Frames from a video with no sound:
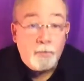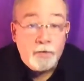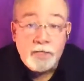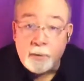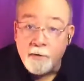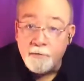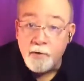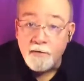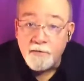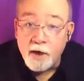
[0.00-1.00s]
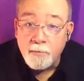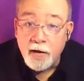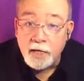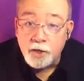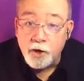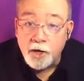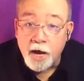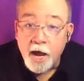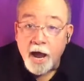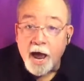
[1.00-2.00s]
Some of you have found me. It's good,
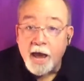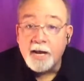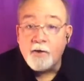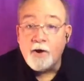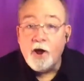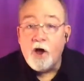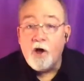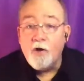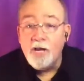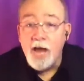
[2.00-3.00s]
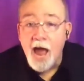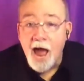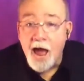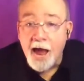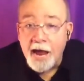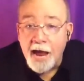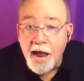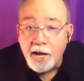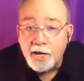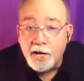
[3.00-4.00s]
and then they're going, oh yay,
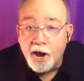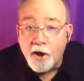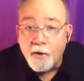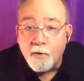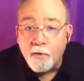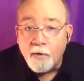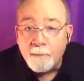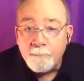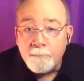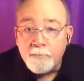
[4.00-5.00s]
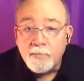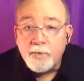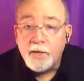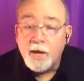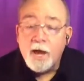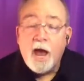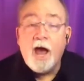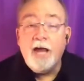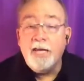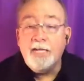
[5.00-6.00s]
hello.
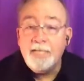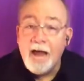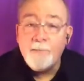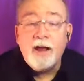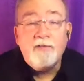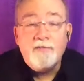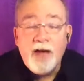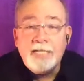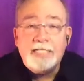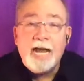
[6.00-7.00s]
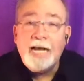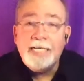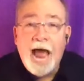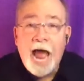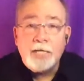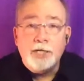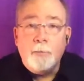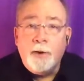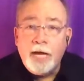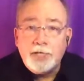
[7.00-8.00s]
It is not Michael Feinstein's act, you
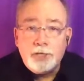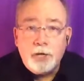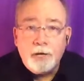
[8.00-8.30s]
bitch.